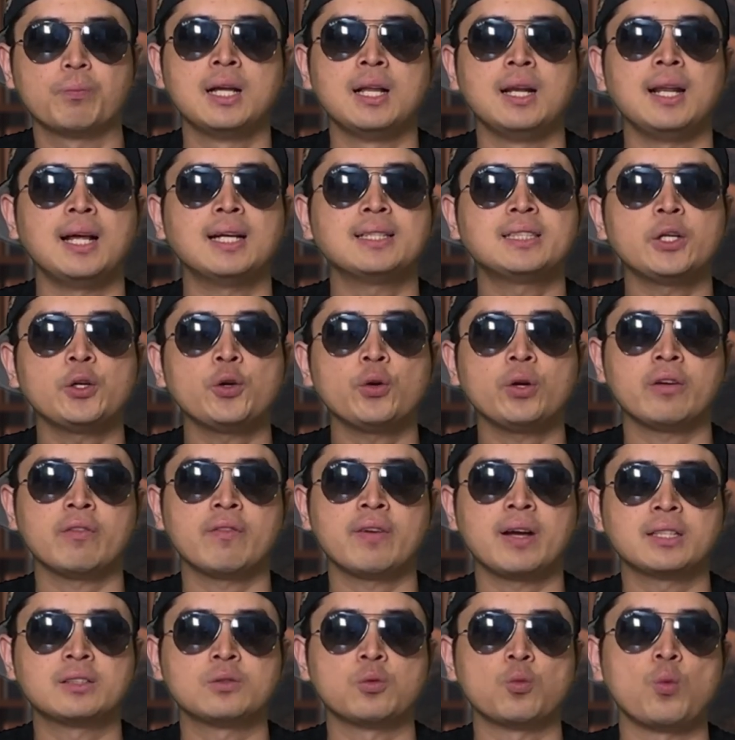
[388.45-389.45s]
Let's say you
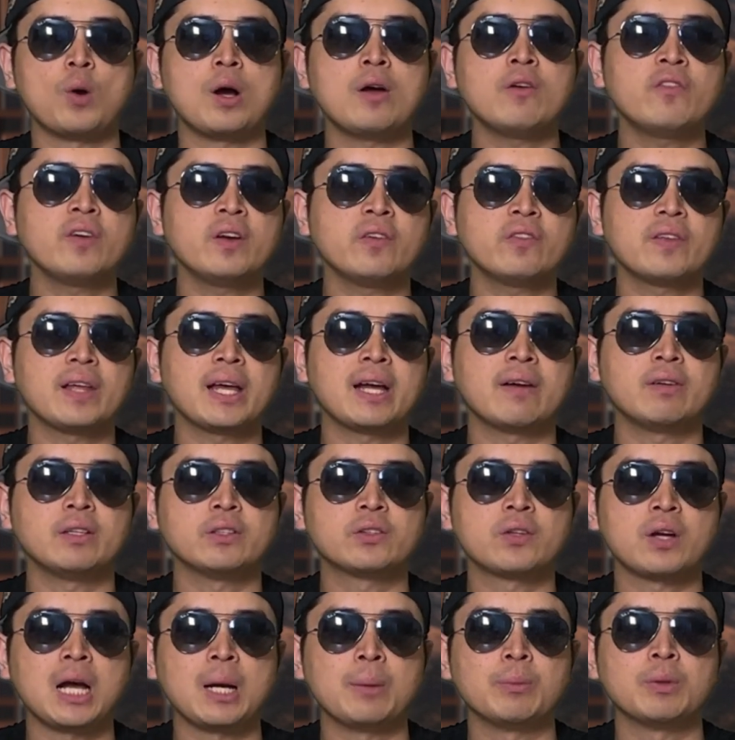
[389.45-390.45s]
invest 1/5 every
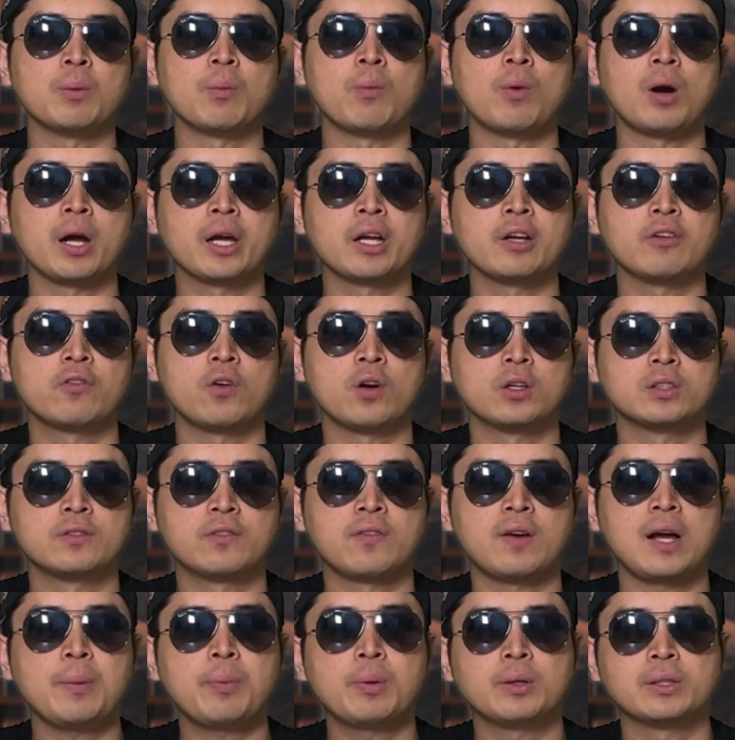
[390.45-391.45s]
time the market falls
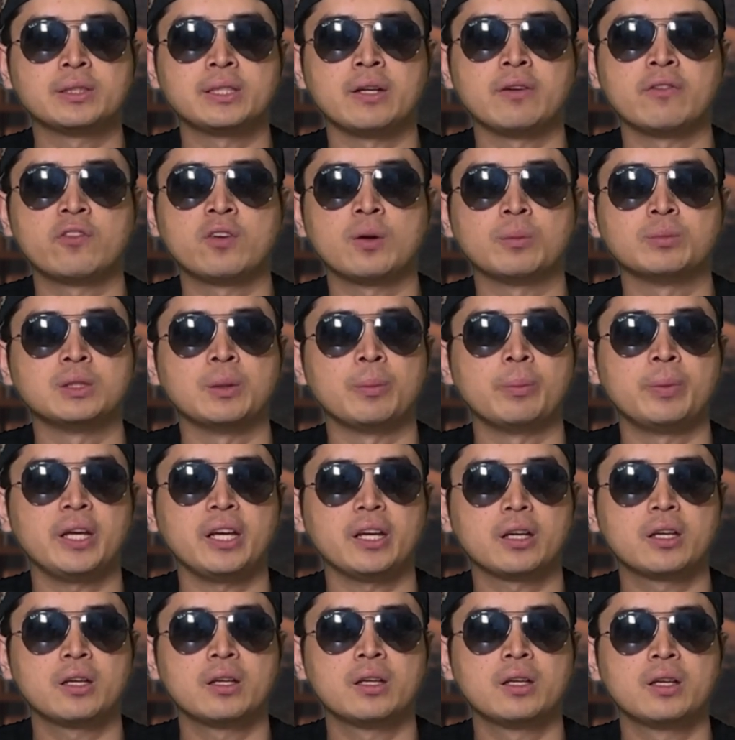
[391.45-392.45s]
5% from the
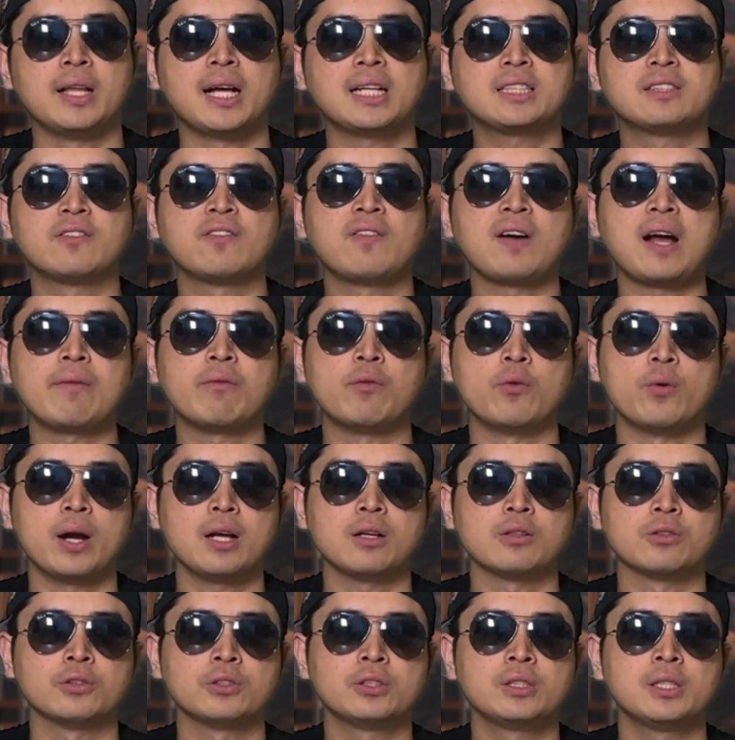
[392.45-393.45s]
peak. That's 5
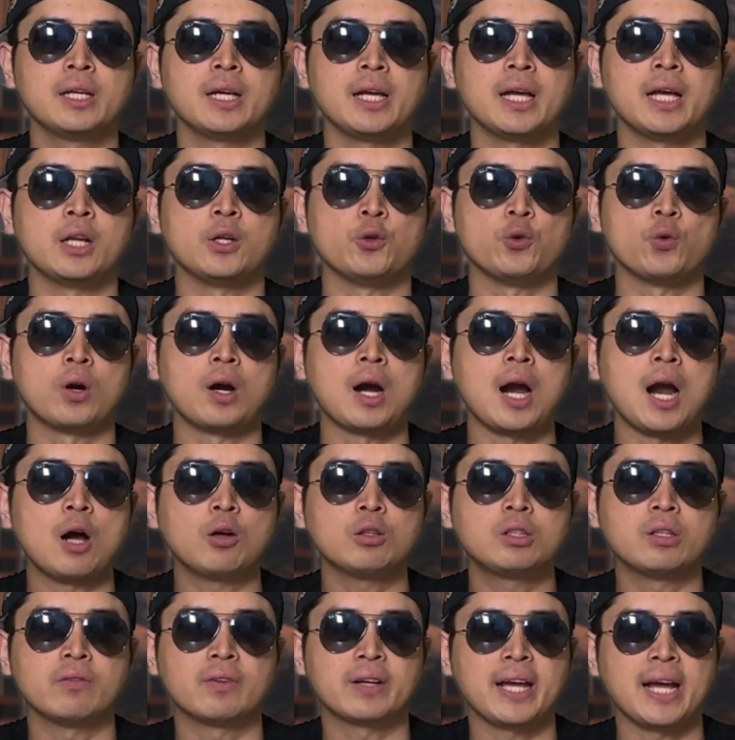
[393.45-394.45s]
rounds, and you are
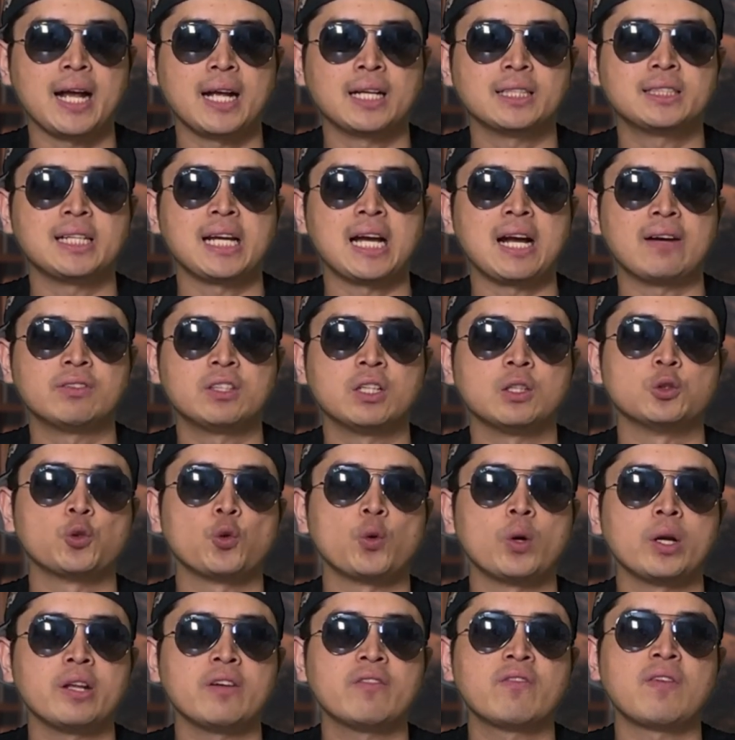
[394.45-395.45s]
out of cash after a
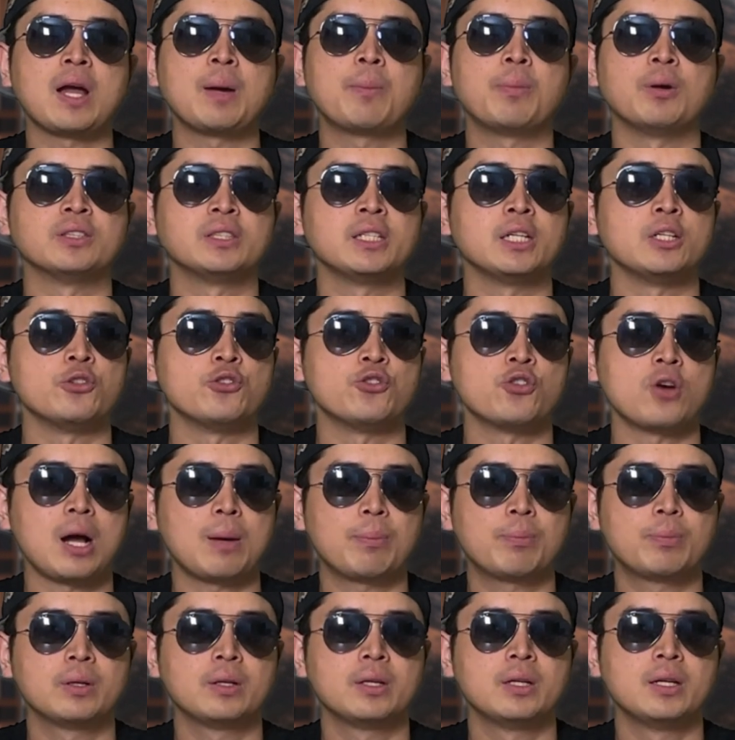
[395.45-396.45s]
25%
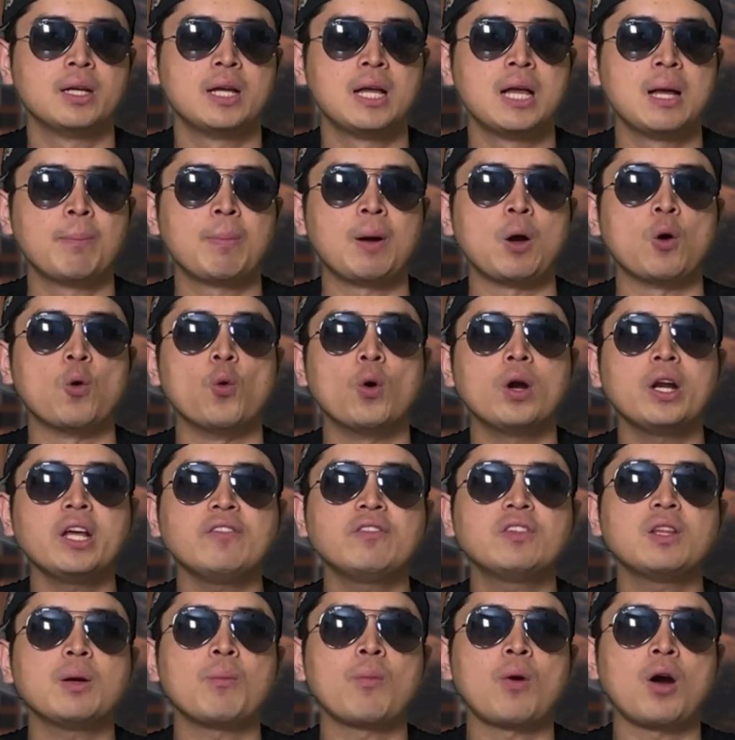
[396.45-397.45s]
drop. But what
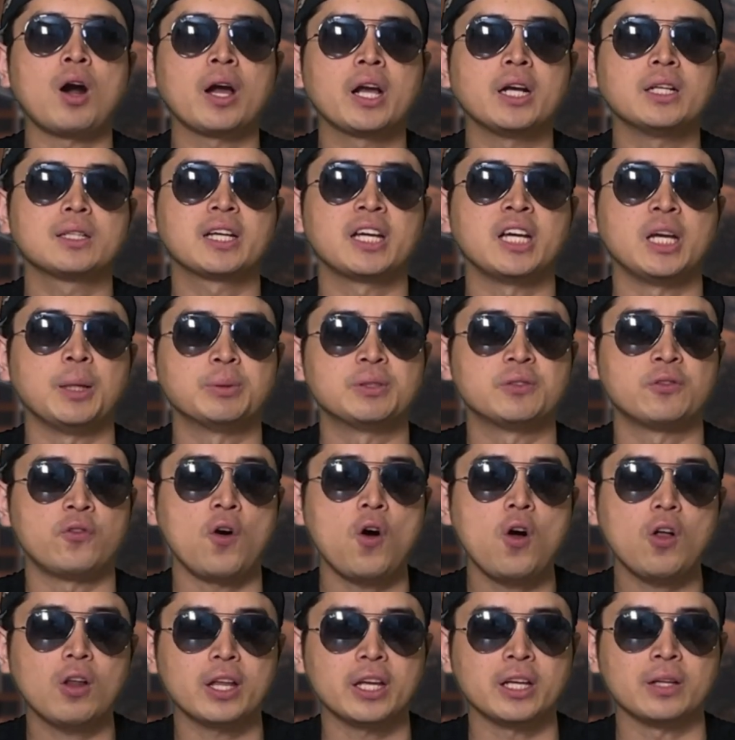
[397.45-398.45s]
if the market keeps
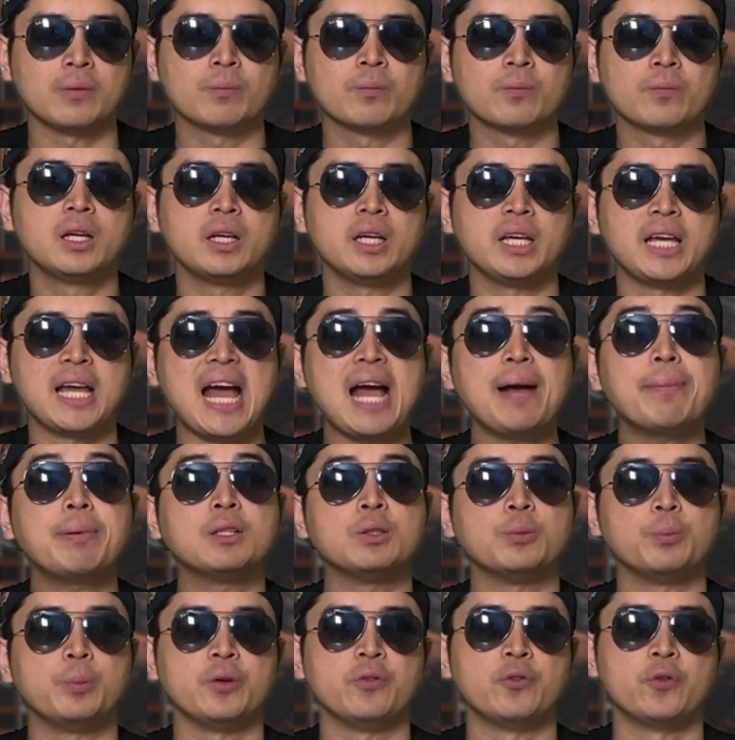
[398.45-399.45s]
falling? It
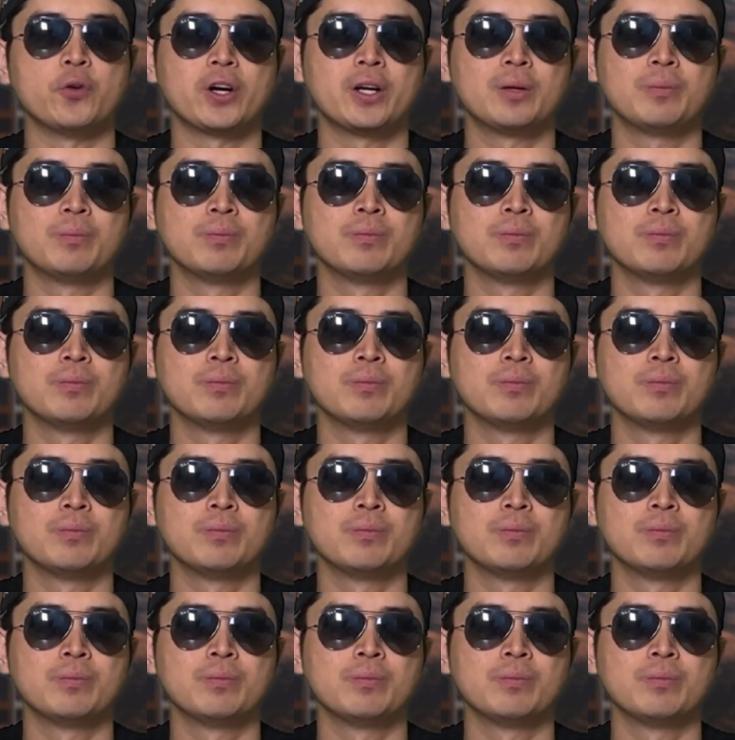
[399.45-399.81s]
happened before.